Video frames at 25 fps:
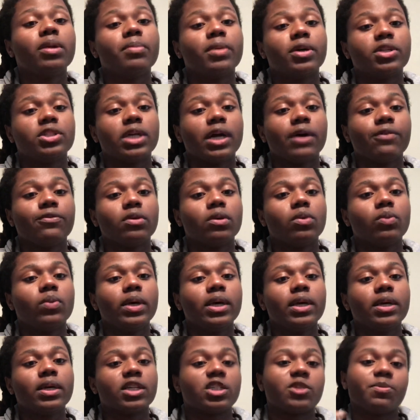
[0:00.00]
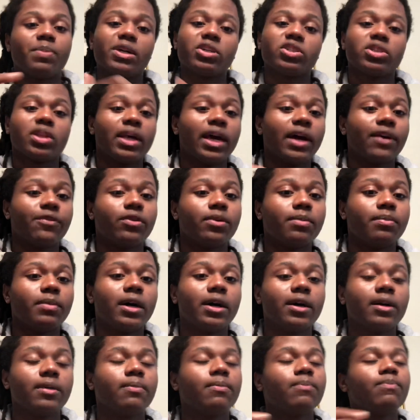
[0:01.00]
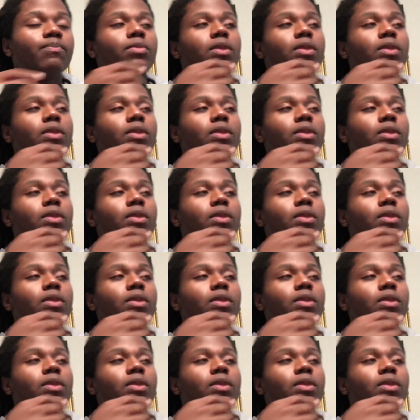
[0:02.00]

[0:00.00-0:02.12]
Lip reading: much every week, especially every month.